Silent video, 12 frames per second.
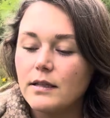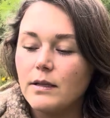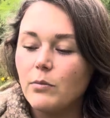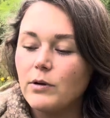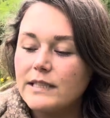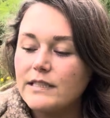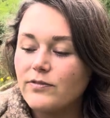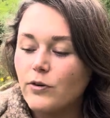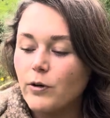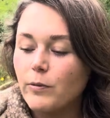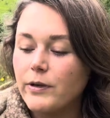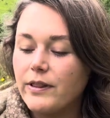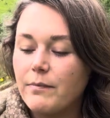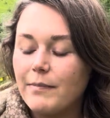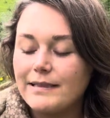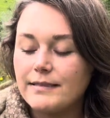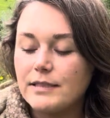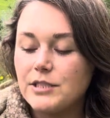brings forward the
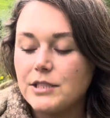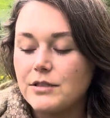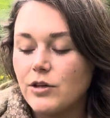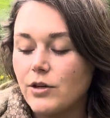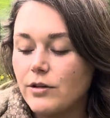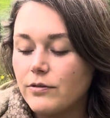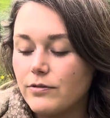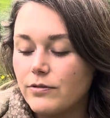messages of